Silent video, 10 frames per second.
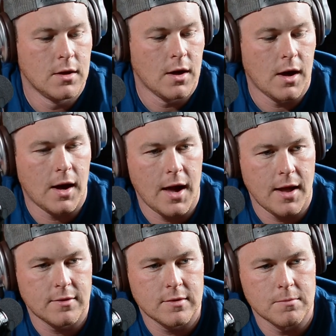I
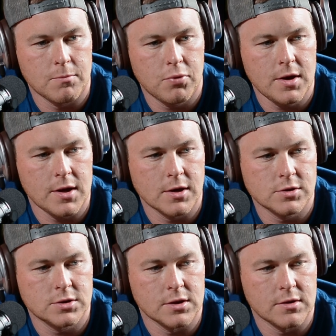had some pretty
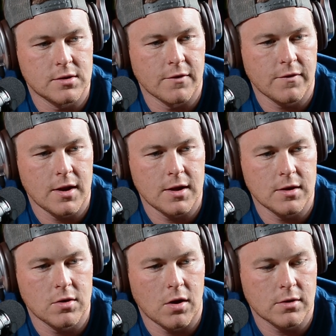interesting stuff. Kenny
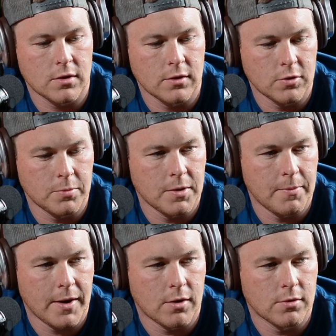talked a little bit
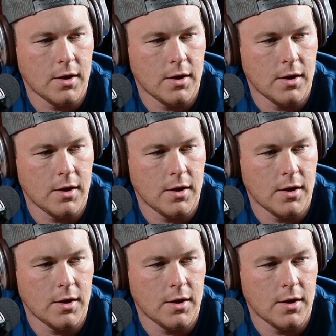about